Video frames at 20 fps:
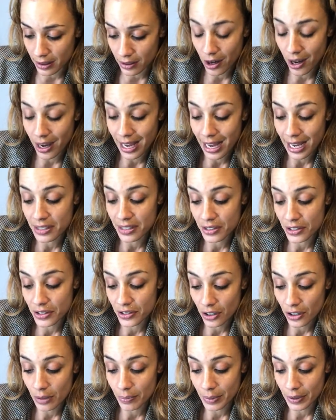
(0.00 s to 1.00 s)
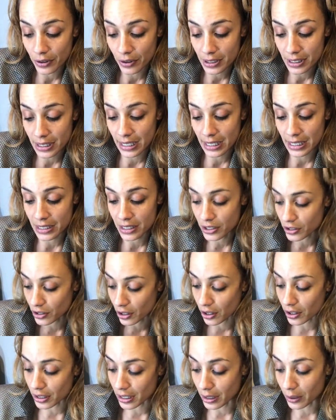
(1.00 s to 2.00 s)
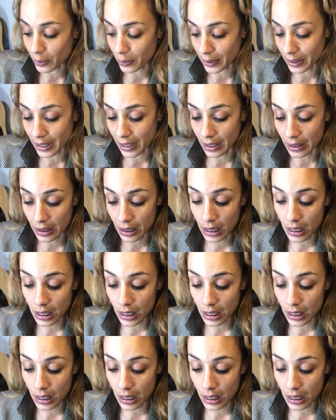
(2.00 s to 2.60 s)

not has to start, but looks like it's starting with